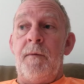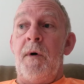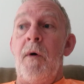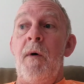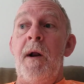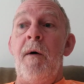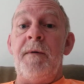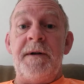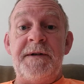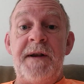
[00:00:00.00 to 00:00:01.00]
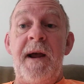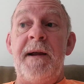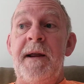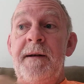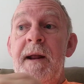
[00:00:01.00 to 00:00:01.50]
we're going on the
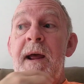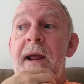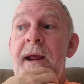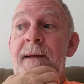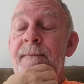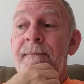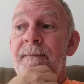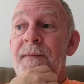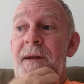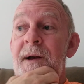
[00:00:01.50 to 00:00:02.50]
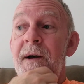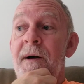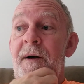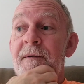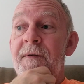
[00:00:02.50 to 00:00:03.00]
second day
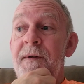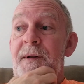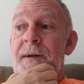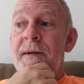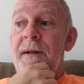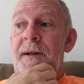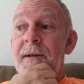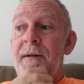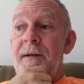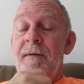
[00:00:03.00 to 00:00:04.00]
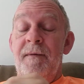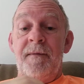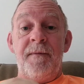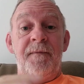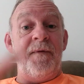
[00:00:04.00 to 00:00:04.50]
of
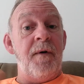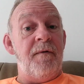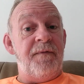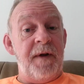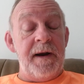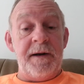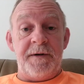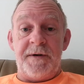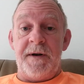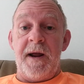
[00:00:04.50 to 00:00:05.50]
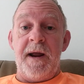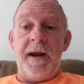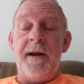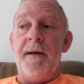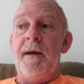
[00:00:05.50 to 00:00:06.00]
full finish
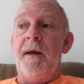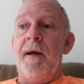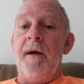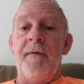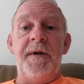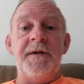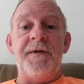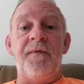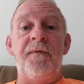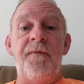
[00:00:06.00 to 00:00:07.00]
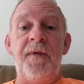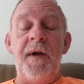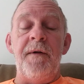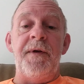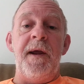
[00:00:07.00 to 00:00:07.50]
day of this
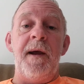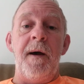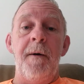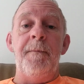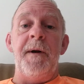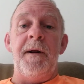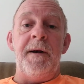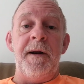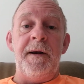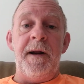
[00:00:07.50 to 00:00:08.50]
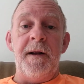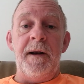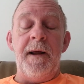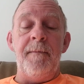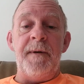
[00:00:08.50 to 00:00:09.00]
filthy opening in the
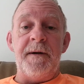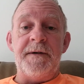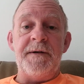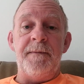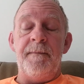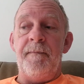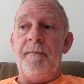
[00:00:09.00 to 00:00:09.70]
Olympics.